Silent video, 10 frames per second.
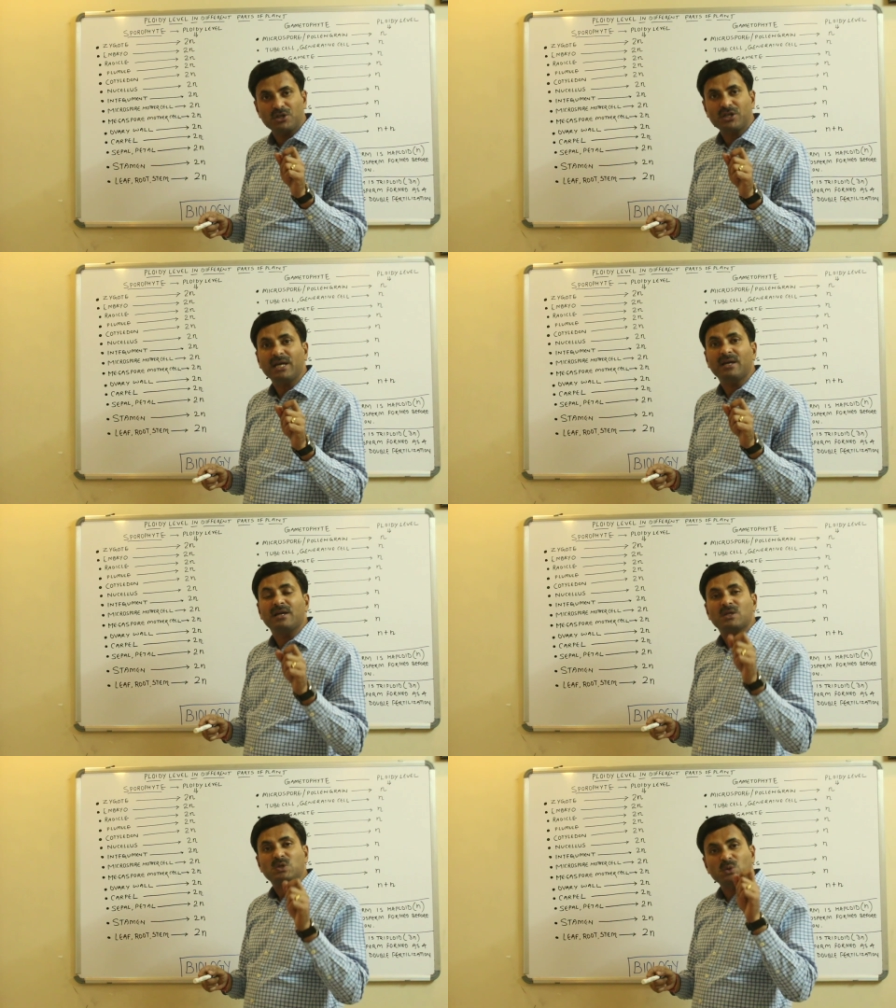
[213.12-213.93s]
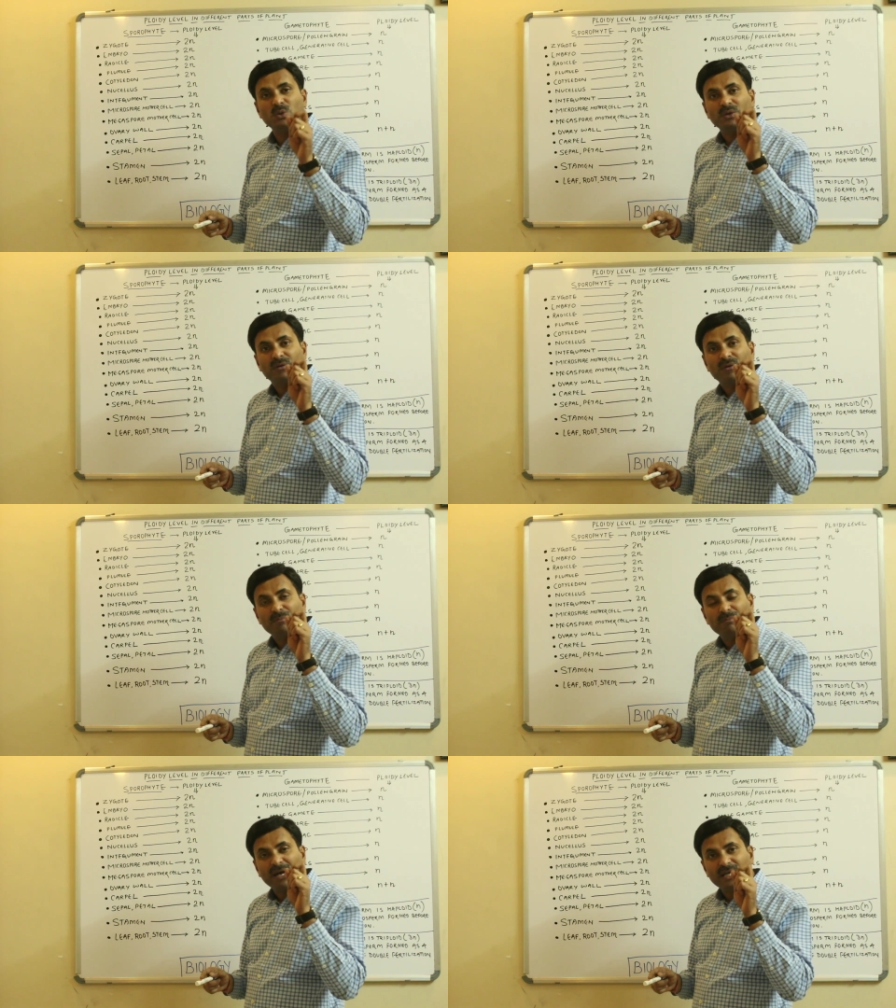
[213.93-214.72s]
Okay, so
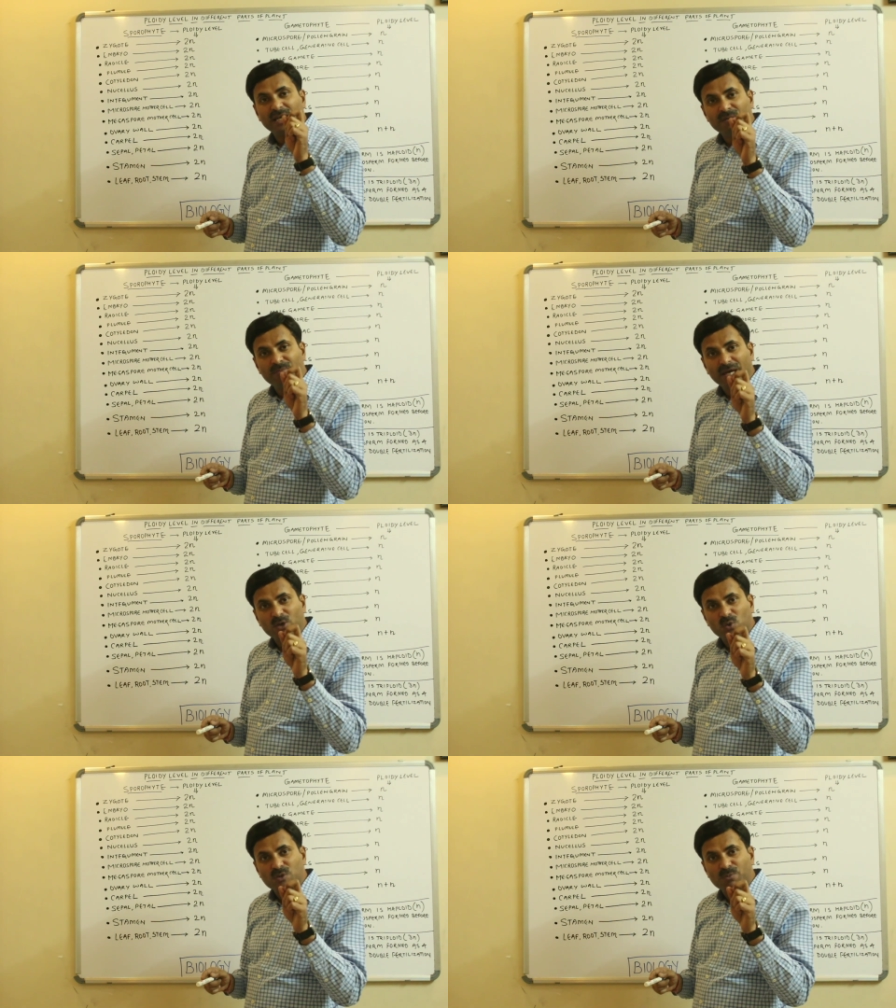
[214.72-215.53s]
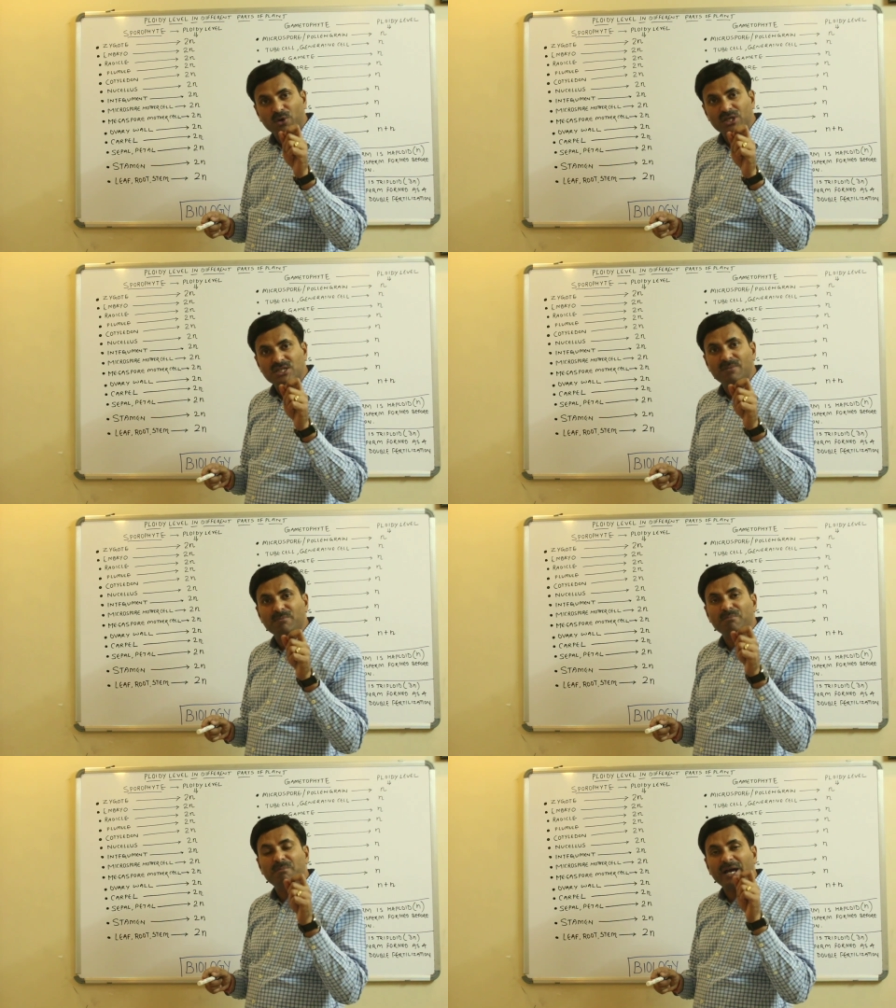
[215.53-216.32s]
in
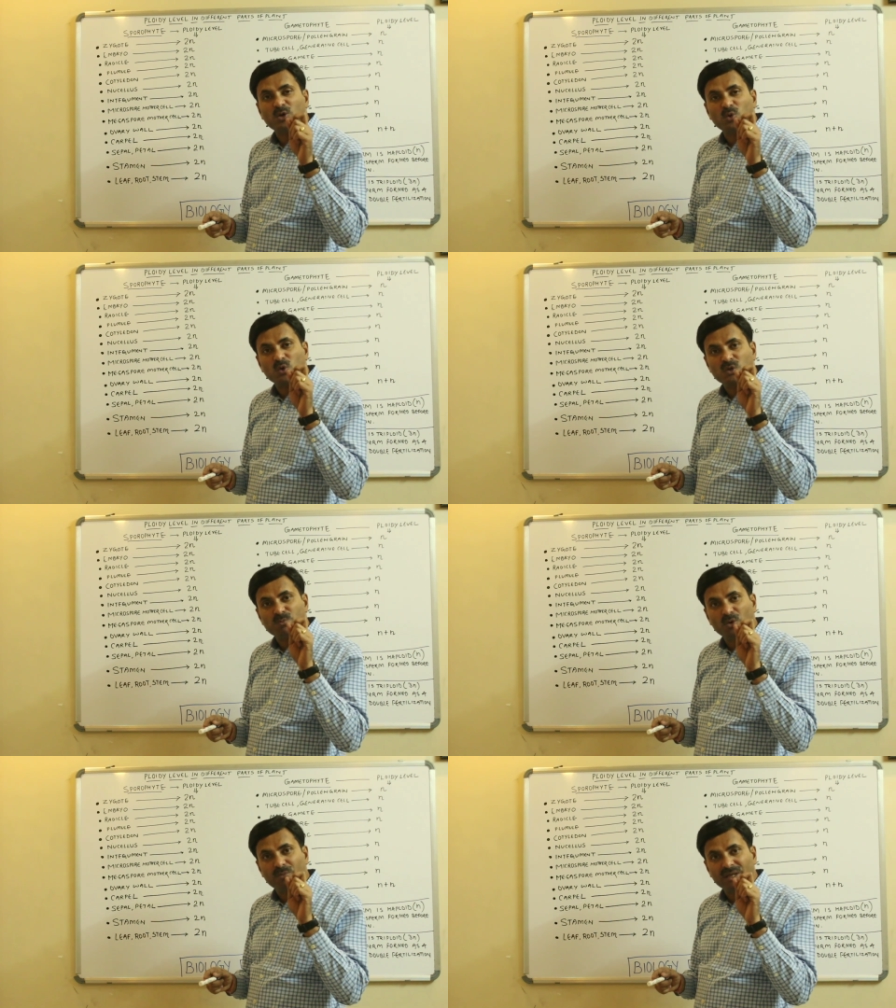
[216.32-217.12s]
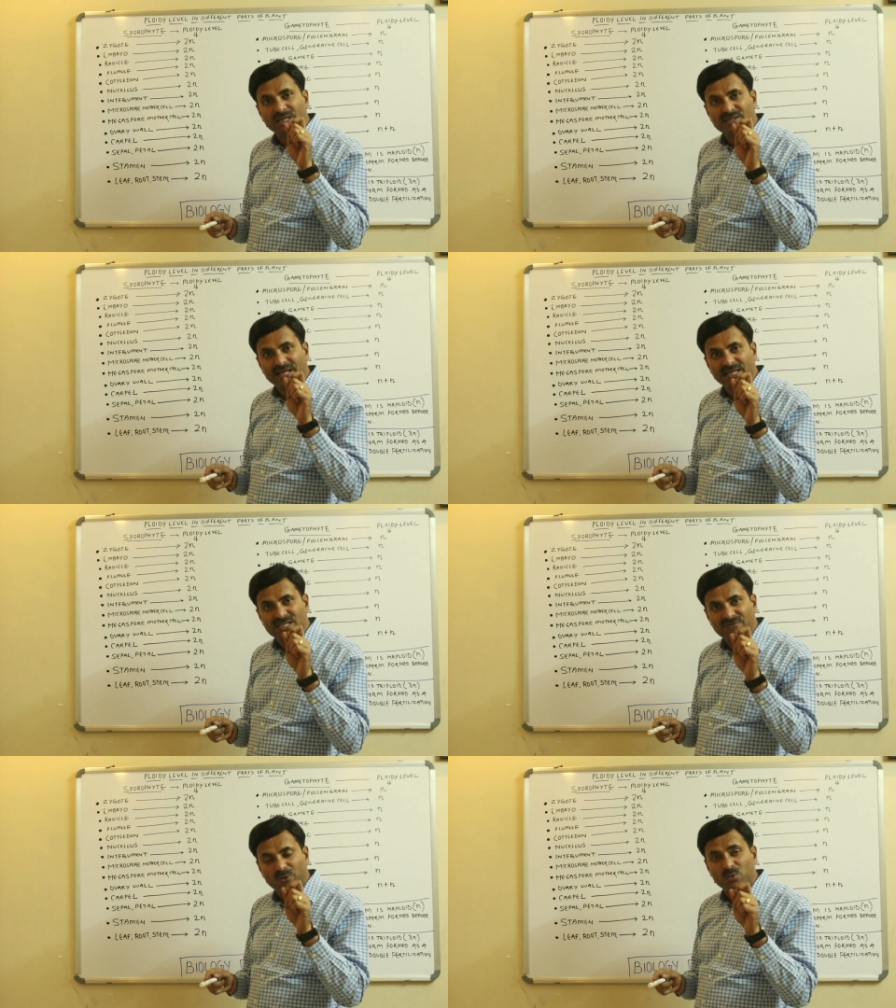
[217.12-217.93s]
microsporangium, microspore mother cell
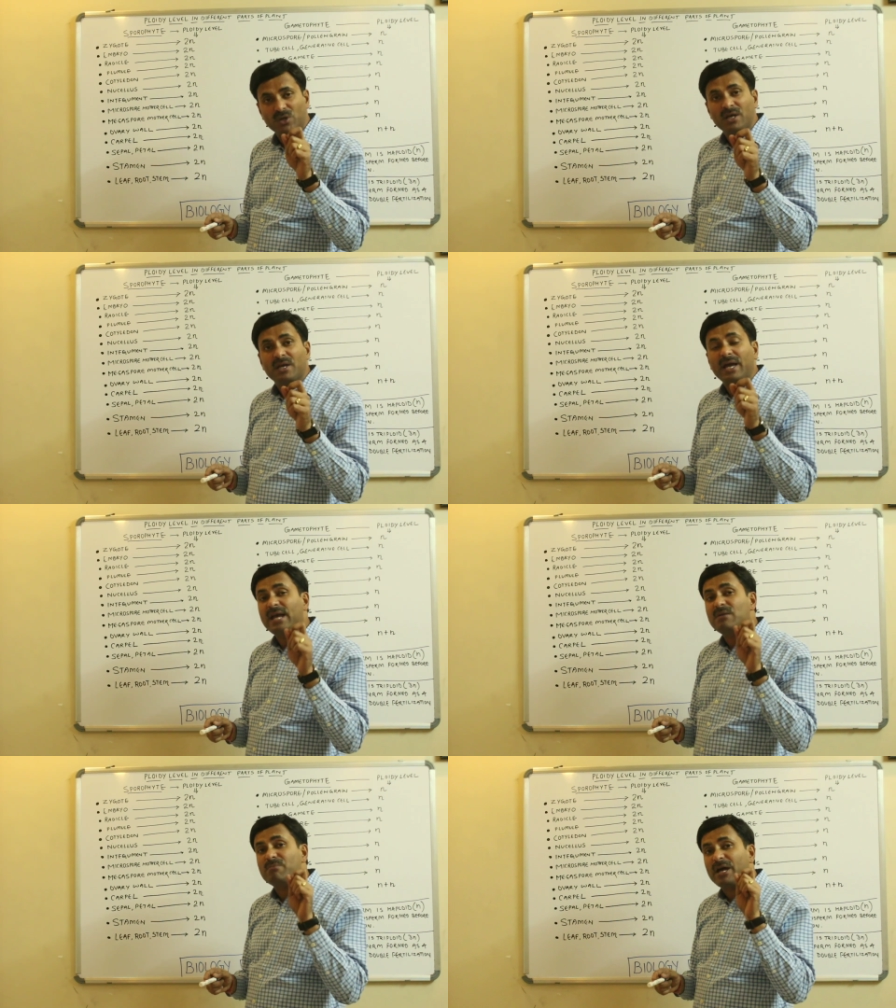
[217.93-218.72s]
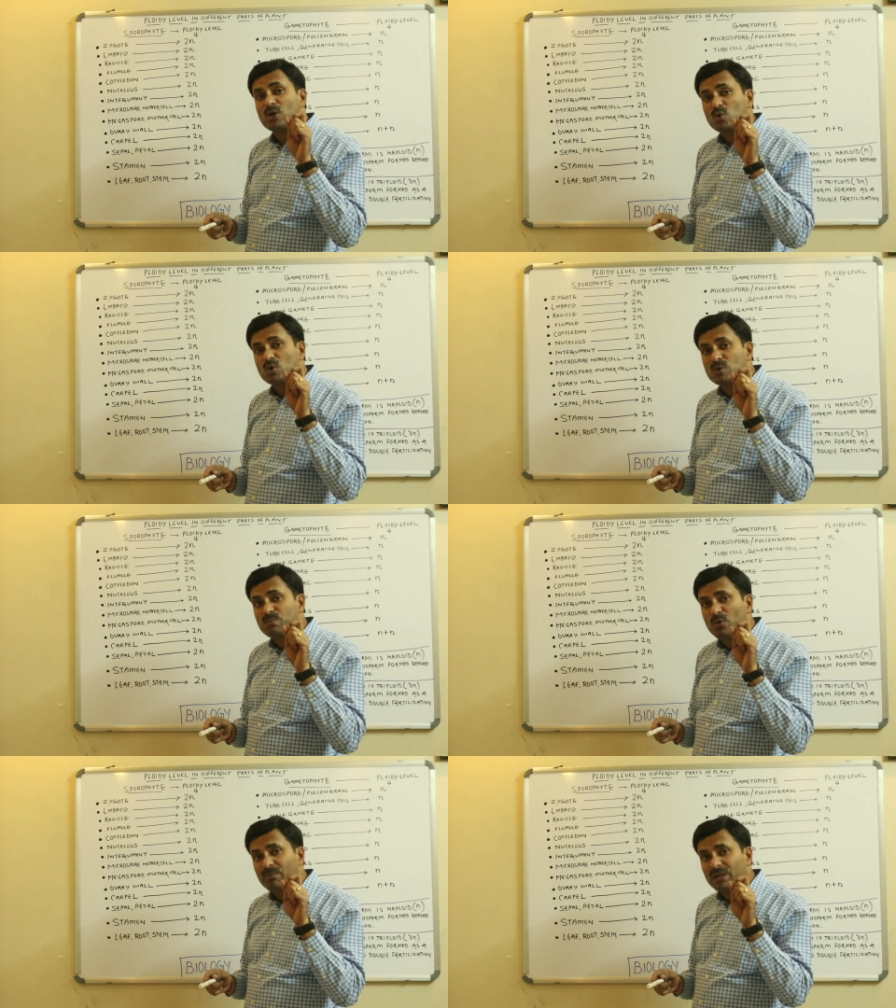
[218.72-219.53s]
is found, and
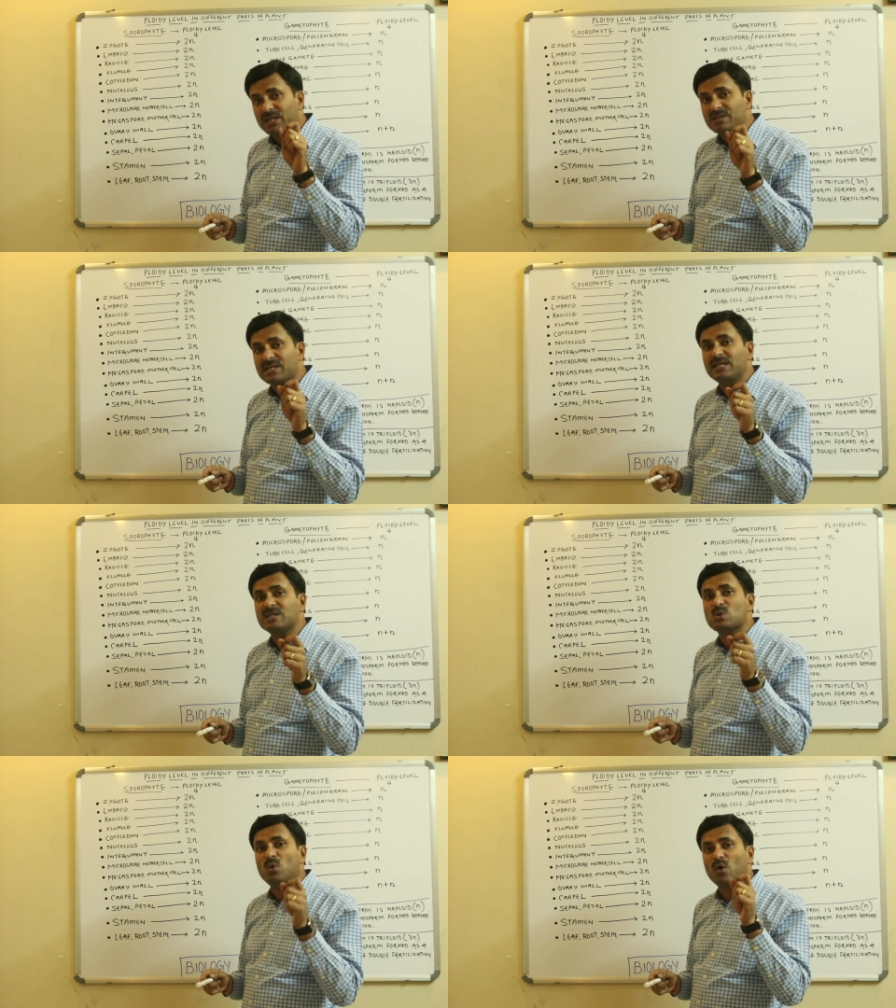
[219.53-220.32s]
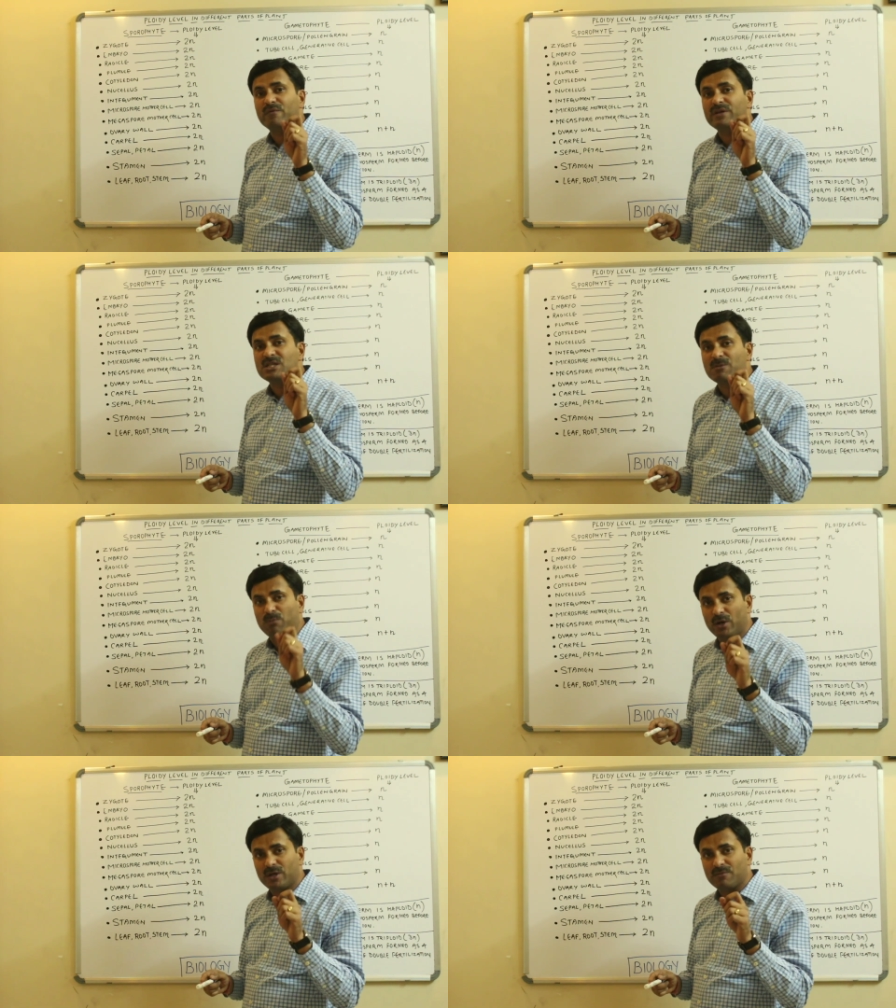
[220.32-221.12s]
microspore mother cell is always
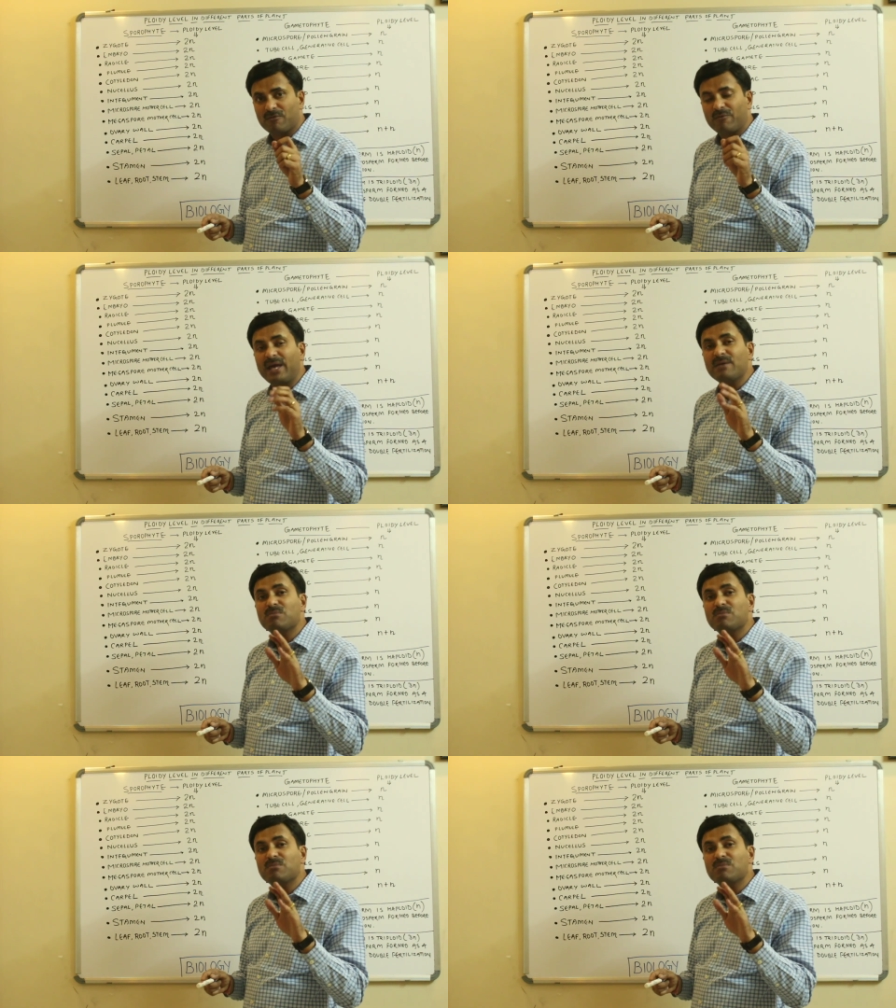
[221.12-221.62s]
diploid. Why?